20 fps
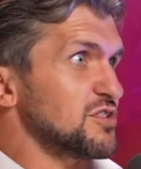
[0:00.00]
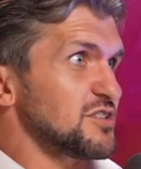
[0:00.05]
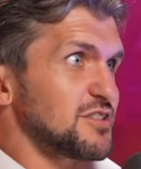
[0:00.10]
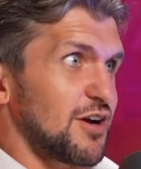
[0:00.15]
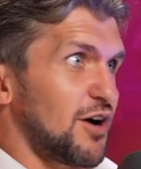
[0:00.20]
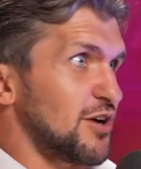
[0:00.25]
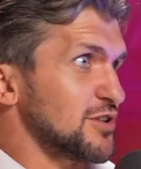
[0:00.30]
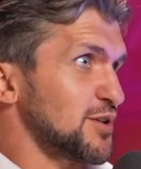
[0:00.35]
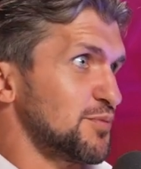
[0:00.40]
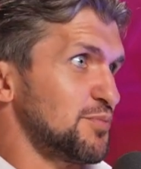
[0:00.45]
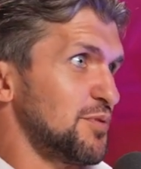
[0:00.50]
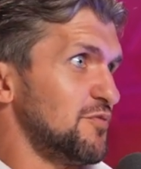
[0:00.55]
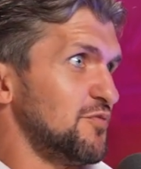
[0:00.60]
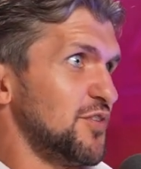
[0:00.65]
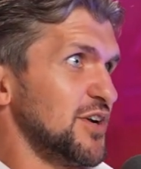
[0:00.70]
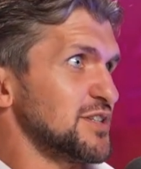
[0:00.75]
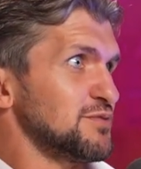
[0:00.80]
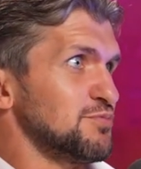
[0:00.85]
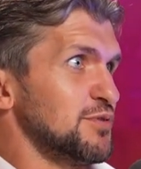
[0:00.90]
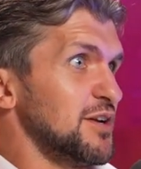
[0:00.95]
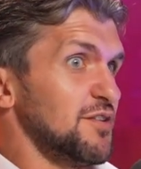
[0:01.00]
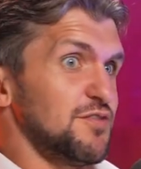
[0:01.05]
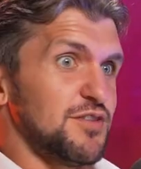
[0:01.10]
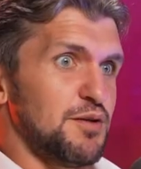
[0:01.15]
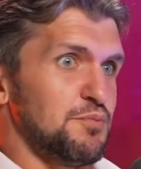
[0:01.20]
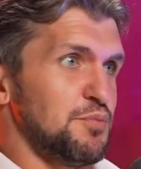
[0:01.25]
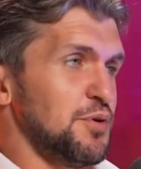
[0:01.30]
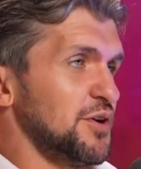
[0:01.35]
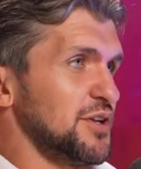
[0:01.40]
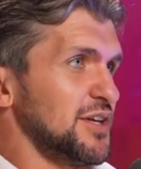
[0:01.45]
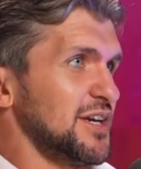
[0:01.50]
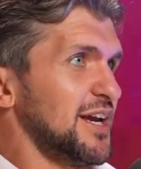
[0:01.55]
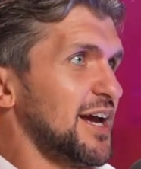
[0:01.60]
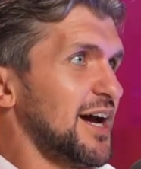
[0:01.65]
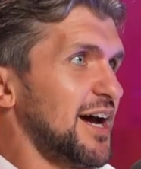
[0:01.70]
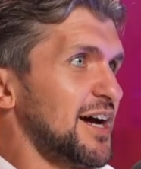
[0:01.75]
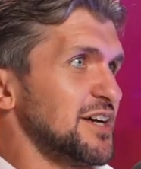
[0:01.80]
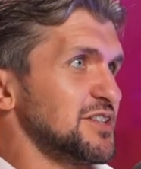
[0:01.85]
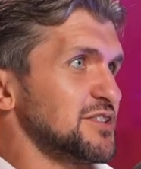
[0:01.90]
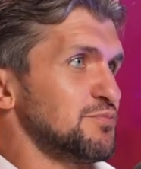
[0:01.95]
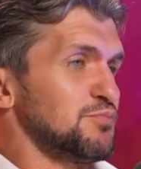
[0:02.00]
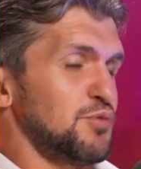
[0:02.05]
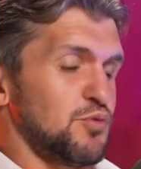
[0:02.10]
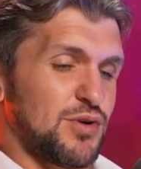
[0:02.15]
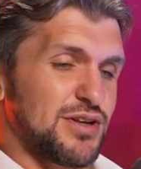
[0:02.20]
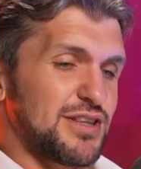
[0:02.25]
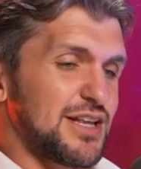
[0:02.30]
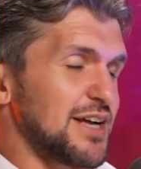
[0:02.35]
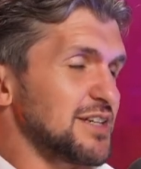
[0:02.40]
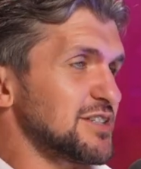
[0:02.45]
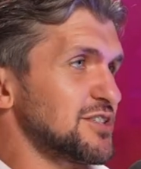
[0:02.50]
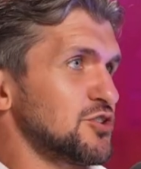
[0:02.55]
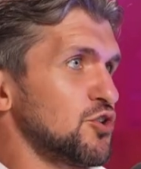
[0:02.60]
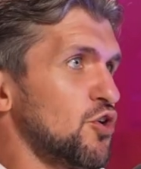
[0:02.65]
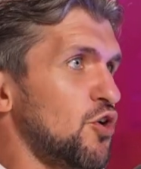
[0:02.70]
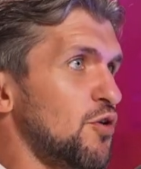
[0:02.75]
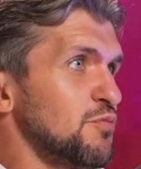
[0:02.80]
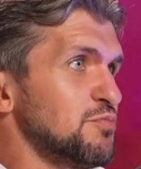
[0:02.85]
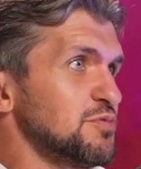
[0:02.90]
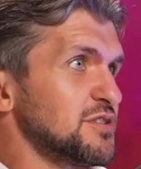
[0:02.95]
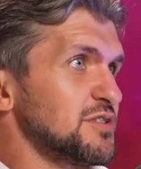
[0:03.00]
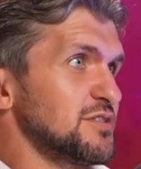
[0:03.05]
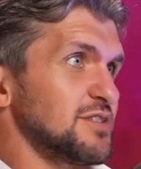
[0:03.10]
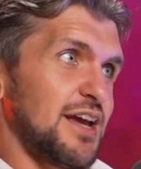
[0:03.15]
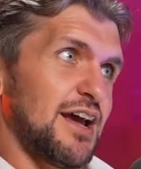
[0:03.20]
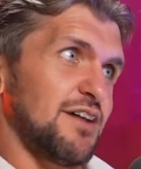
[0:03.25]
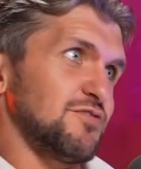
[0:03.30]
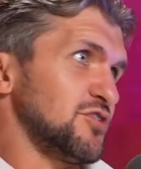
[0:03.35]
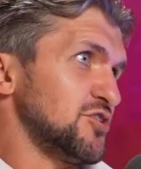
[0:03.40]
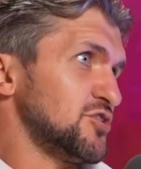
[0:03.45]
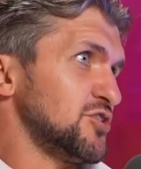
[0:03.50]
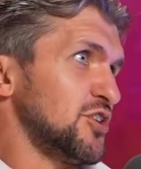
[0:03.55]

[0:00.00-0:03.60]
startup investment if they're burning cash. But when that stops, they have to